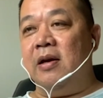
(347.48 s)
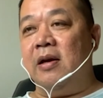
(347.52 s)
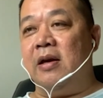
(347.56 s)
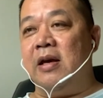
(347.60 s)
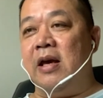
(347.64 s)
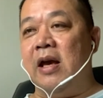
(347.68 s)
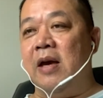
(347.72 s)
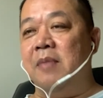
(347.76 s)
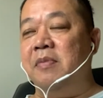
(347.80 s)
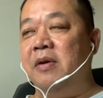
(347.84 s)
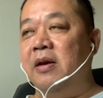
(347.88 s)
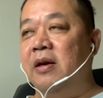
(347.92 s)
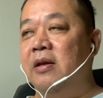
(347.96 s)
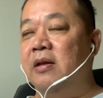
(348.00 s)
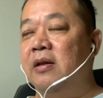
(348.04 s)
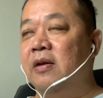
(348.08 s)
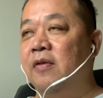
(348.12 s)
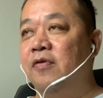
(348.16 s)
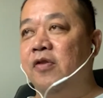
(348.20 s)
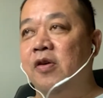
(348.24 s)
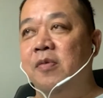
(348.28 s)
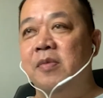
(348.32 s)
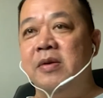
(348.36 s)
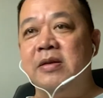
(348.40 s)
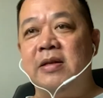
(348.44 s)
came in
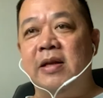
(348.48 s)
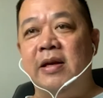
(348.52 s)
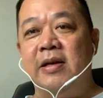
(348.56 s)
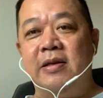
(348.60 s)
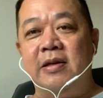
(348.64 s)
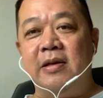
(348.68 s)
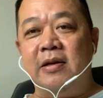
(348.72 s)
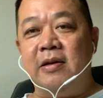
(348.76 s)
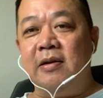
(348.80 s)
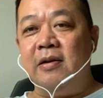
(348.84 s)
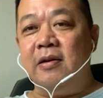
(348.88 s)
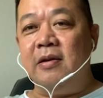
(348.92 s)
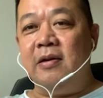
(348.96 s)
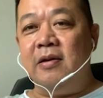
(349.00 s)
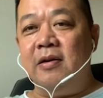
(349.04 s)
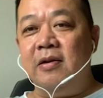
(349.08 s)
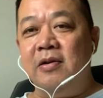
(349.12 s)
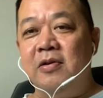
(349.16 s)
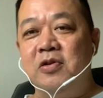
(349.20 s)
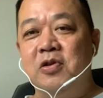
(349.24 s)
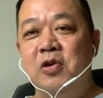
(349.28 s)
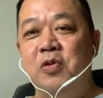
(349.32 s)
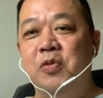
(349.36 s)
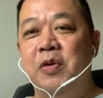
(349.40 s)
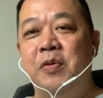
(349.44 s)
a few months later.
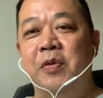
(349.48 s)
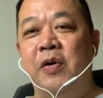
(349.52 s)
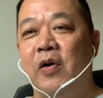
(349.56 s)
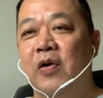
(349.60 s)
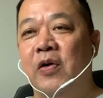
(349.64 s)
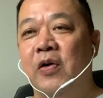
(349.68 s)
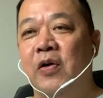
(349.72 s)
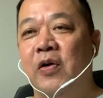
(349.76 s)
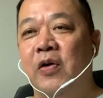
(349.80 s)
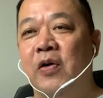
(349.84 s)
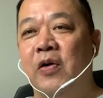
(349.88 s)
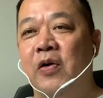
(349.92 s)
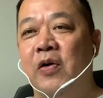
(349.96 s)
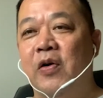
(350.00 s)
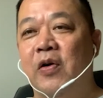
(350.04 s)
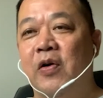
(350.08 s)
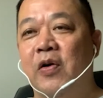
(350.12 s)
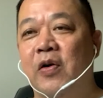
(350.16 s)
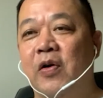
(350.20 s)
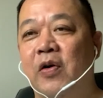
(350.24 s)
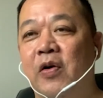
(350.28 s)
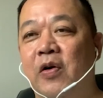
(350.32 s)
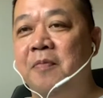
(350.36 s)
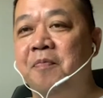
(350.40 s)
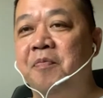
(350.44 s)
So we were all got stuck,
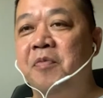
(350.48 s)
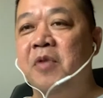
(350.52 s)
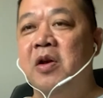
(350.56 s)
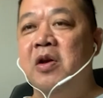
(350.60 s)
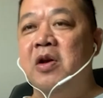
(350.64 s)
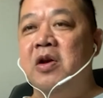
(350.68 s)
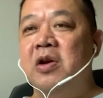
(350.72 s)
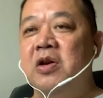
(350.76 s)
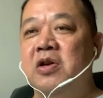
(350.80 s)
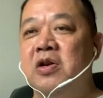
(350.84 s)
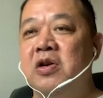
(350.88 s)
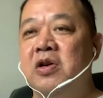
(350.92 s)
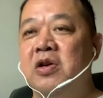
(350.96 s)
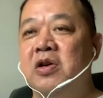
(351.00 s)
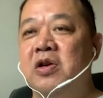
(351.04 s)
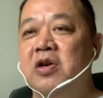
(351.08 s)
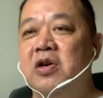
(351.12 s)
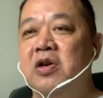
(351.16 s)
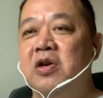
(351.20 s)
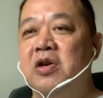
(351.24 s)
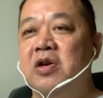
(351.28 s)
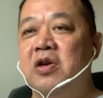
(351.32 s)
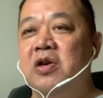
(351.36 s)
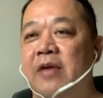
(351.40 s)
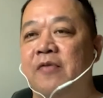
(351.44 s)
So
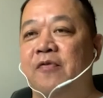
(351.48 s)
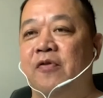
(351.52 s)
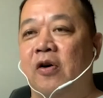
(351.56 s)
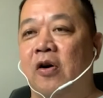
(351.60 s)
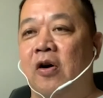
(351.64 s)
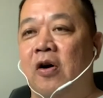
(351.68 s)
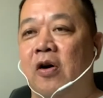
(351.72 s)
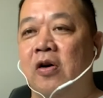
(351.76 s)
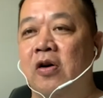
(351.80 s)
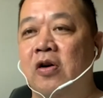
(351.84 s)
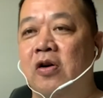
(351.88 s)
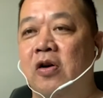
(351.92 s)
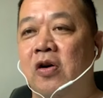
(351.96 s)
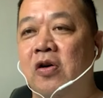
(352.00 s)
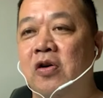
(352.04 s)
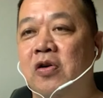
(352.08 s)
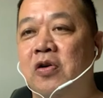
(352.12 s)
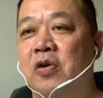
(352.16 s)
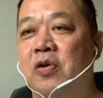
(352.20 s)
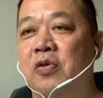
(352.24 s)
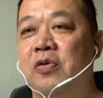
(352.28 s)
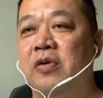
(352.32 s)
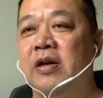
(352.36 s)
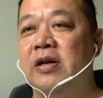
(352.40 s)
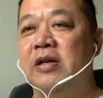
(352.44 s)
our plan for Hong Kong,
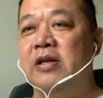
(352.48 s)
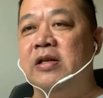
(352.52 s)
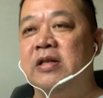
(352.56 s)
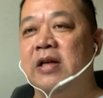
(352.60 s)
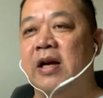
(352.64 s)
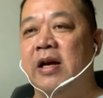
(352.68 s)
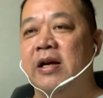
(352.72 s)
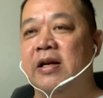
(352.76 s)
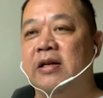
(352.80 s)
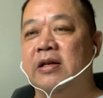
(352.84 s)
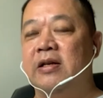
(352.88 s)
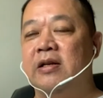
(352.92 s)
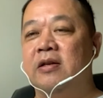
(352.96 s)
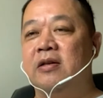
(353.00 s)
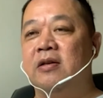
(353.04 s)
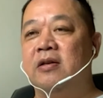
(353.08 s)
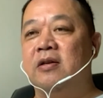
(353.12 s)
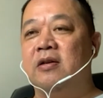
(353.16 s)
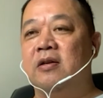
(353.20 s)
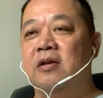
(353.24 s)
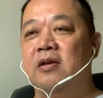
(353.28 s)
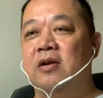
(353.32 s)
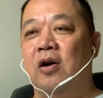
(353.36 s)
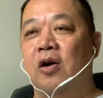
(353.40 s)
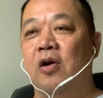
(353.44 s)
Korea, China
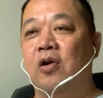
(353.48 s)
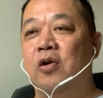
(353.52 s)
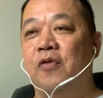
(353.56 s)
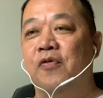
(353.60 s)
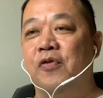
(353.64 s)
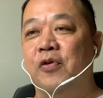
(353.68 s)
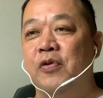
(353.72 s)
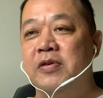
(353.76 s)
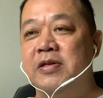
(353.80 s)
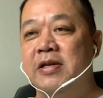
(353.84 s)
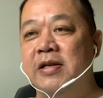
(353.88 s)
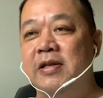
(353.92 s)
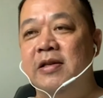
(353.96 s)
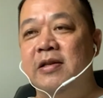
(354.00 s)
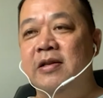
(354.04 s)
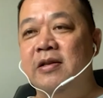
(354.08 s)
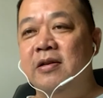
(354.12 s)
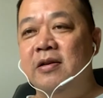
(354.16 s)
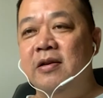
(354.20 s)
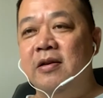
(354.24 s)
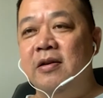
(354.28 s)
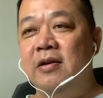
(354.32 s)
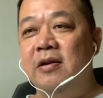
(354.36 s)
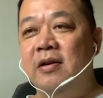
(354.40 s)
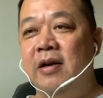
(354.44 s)
all got frozen.
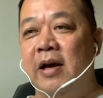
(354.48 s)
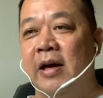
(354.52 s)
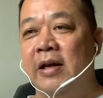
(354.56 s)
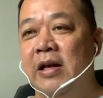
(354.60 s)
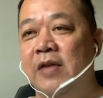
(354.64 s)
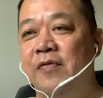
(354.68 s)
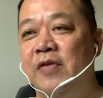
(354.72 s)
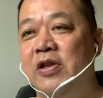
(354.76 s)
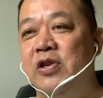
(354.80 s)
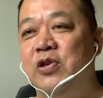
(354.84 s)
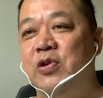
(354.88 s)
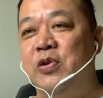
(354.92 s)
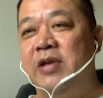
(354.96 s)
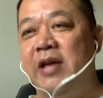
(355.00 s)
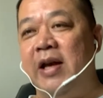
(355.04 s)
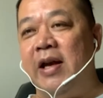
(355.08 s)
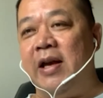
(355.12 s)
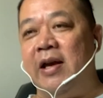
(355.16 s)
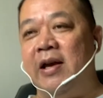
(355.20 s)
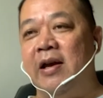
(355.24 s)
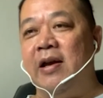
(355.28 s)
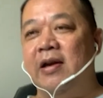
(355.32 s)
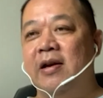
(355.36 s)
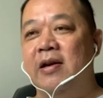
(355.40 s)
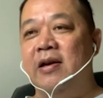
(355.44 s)
And even
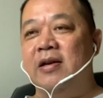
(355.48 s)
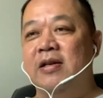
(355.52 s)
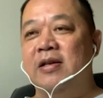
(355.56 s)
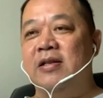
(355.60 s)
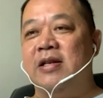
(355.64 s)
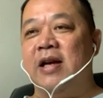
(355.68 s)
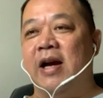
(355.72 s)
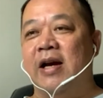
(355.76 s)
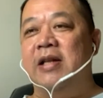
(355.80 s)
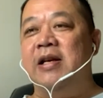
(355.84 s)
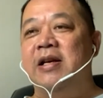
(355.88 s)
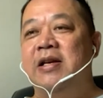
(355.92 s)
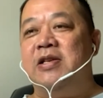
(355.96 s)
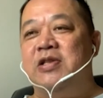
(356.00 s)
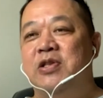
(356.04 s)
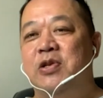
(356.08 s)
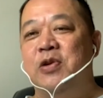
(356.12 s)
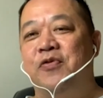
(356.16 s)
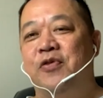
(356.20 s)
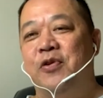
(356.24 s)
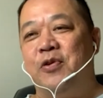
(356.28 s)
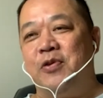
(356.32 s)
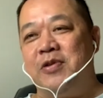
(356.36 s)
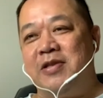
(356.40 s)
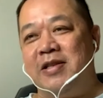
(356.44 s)
today, China is
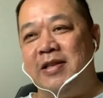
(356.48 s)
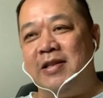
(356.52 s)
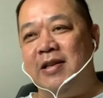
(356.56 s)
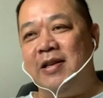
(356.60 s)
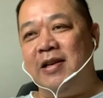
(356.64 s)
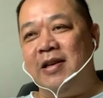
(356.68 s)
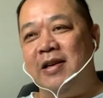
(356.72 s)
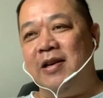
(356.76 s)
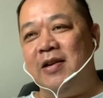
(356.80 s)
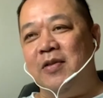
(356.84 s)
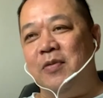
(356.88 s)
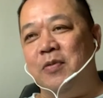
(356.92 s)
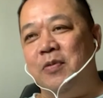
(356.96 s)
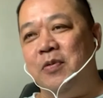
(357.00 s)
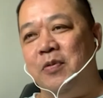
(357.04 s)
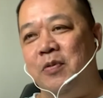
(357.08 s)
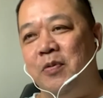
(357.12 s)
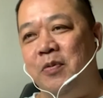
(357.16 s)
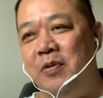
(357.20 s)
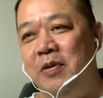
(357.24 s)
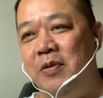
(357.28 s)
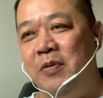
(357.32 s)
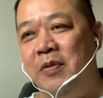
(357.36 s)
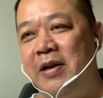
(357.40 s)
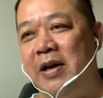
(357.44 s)
still frozen.
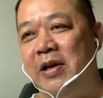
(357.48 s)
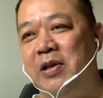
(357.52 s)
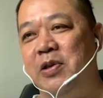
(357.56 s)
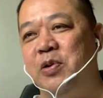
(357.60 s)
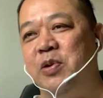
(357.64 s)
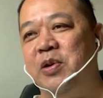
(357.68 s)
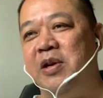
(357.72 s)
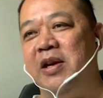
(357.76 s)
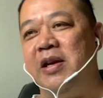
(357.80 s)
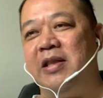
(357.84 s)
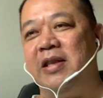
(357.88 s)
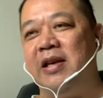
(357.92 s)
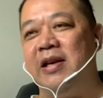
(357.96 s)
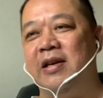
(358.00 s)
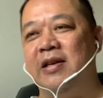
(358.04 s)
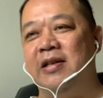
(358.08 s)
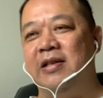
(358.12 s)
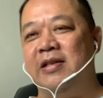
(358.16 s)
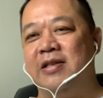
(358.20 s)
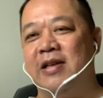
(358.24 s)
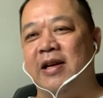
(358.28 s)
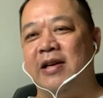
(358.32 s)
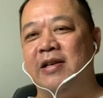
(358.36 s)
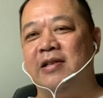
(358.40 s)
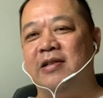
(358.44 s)
We can't do anything
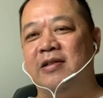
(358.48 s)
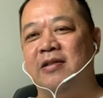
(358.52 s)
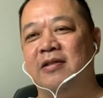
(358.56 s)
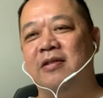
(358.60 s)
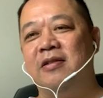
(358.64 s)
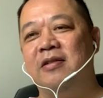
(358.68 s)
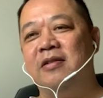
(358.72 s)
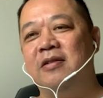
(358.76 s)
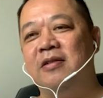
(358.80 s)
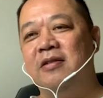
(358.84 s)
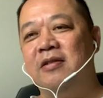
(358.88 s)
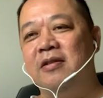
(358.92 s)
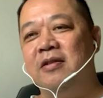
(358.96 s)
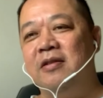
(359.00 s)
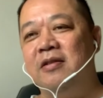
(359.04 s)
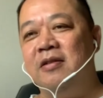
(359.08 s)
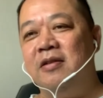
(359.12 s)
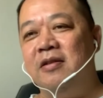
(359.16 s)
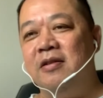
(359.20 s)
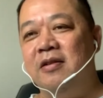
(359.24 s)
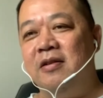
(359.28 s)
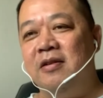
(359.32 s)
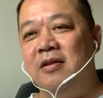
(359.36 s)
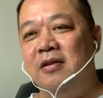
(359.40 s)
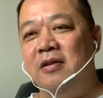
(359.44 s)
in China.
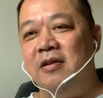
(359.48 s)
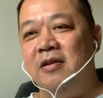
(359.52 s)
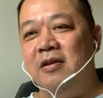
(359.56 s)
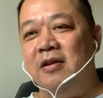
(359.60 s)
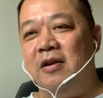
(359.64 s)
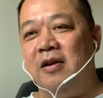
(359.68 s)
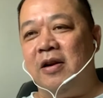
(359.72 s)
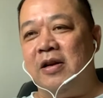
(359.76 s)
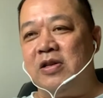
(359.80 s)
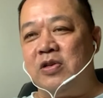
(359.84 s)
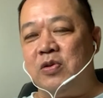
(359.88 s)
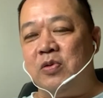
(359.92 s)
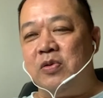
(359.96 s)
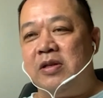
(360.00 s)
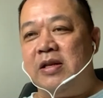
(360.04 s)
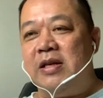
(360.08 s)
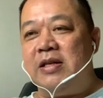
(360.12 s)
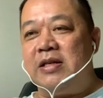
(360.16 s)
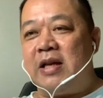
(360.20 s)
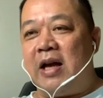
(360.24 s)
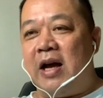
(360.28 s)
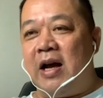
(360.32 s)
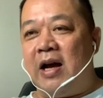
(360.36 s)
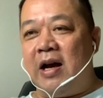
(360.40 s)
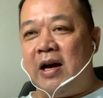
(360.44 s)
Right? So
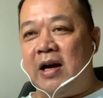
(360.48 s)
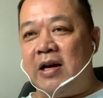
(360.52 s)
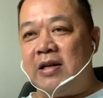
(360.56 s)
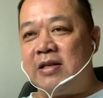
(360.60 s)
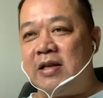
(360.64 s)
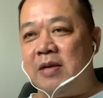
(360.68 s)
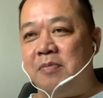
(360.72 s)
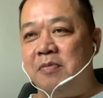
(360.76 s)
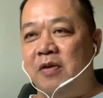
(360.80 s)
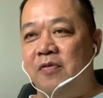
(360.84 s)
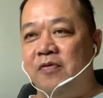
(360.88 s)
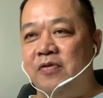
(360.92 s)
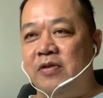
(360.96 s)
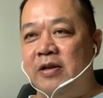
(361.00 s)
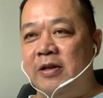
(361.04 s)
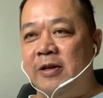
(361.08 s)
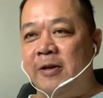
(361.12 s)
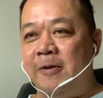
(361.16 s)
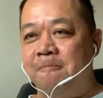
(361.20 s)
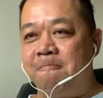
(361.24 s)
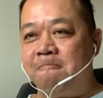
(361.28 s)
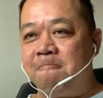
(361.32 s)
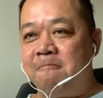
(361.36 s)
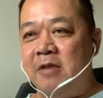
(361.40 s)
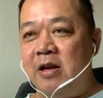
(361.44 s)
these are some of
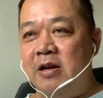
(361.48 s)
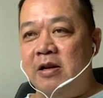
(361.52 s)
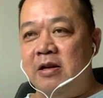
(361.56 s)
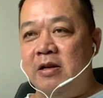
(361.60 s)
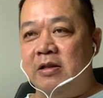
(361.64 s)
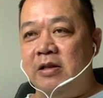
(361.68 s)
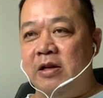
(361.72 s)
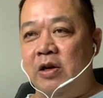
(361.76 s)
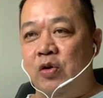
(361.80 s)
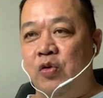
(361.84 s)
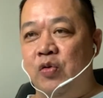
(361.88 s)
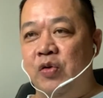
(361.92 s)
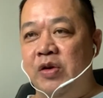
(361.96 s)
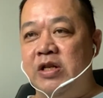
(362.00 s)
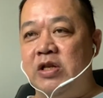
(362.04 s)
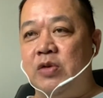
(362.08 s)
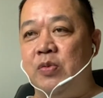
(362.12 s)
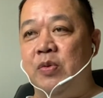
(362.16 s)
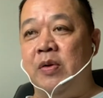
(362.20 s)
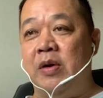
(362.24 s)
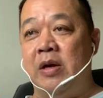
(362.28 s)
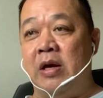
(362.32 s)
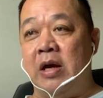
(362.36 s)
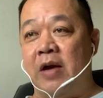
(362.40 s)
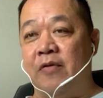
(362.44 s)
the risks
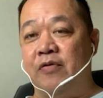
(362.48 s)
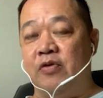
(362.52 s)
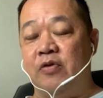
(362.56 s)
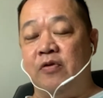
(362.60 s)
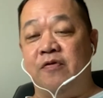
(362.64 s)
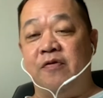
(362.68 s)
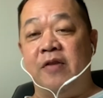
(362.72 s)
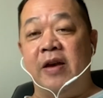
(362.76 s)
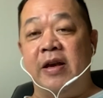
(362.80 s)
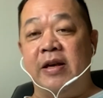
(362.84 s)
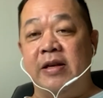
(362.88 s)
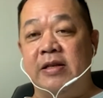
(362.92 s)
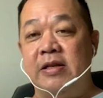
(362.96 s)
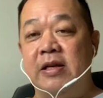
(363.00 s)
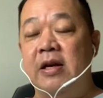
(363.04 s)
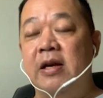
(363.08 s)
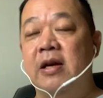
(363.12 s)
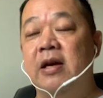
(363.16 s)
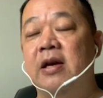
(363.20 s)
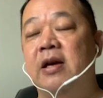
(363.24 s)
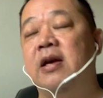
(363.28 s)
we have to face.